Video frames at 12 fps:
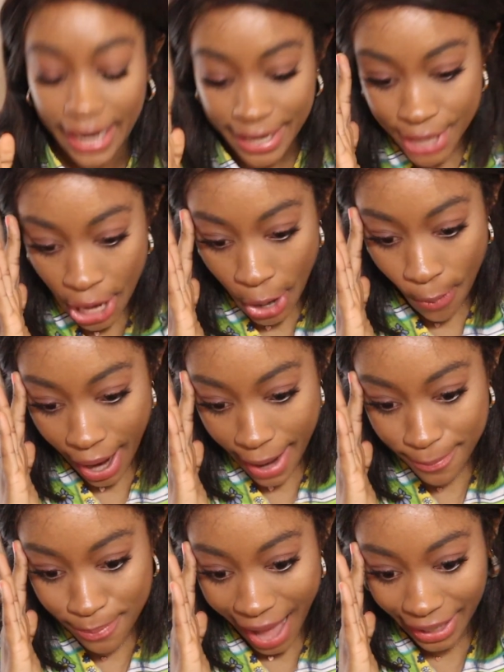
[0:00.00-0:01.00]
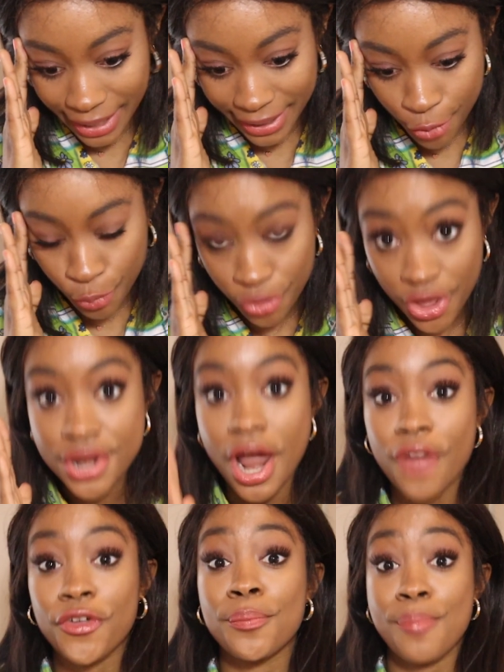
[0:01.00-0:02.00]
I know, I'm back again with
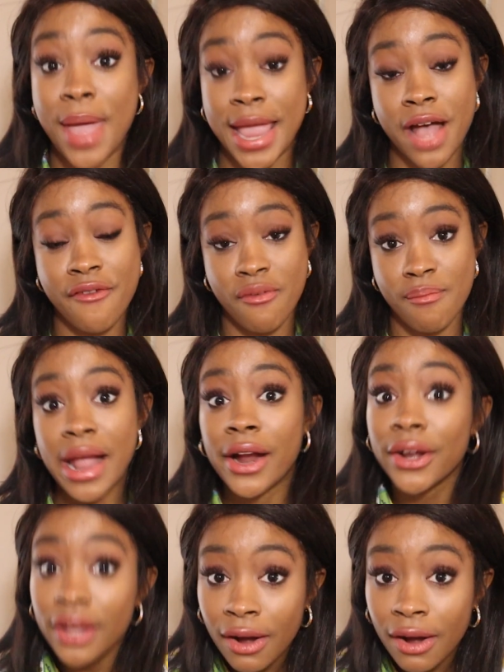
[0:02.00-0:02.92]
another Bank of America